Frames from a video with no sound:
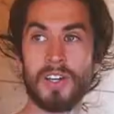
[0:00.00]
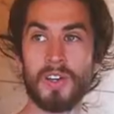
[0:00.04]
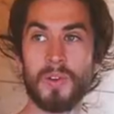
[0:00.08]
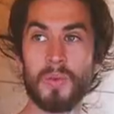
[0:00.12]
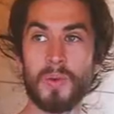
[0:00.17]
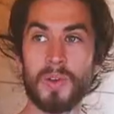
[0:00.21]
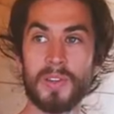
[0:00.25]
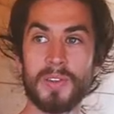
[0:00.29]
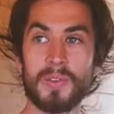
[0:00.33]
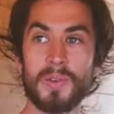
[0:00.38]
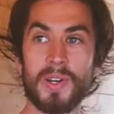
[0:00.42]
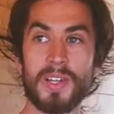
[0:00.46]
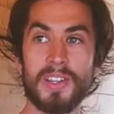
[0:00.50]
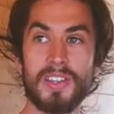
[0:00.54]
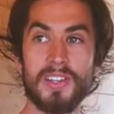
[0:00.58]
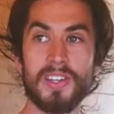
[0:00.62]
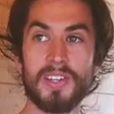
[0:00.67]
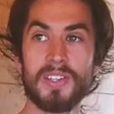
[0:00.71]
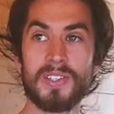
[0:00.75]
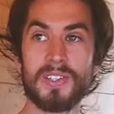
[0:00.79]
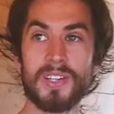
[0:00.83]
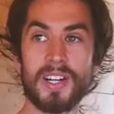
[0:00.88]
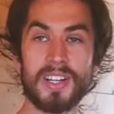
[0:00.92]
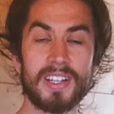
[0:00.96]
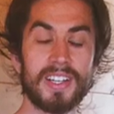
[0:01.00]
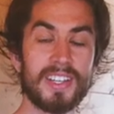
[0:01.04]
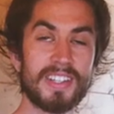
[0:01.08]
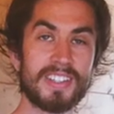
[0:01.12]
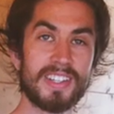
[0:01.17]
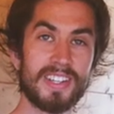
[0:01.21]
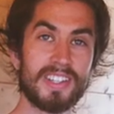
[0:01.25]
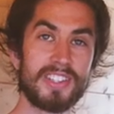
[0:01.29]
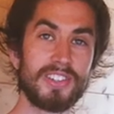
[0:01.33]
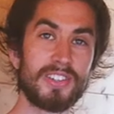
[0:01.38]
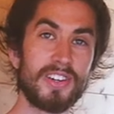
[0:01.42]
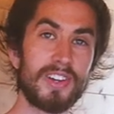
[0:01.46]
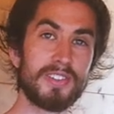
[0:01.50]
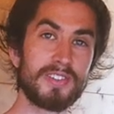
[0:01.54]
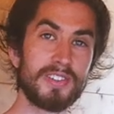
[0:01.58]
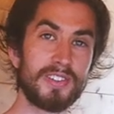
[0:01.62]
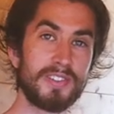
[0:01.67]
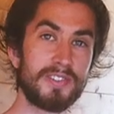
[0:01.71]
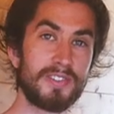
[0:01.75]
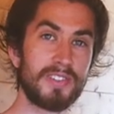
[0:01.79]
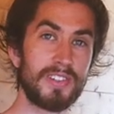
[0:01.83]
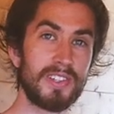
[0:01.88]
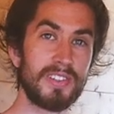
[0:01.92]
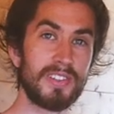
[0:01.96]
What do I do? I guess I
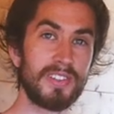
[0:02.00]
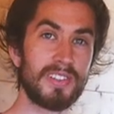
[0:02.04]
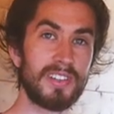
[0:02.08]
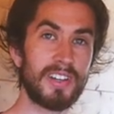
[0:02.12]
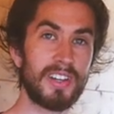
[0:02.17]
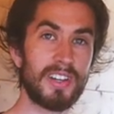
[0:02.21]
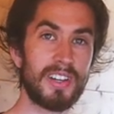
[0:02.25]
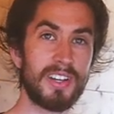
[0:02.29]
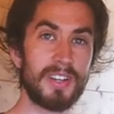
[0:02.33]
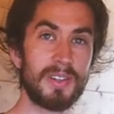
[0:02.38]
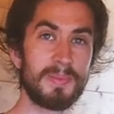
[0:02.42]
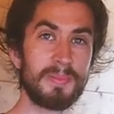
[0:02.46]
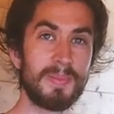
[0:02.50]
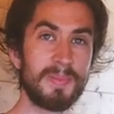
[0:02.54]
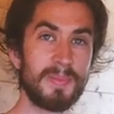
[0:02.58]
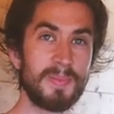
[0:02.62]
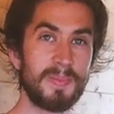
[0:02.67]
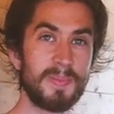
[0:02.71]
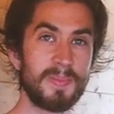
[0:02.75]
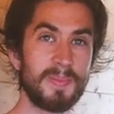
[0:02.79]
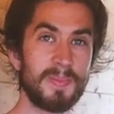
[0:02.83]
travel full time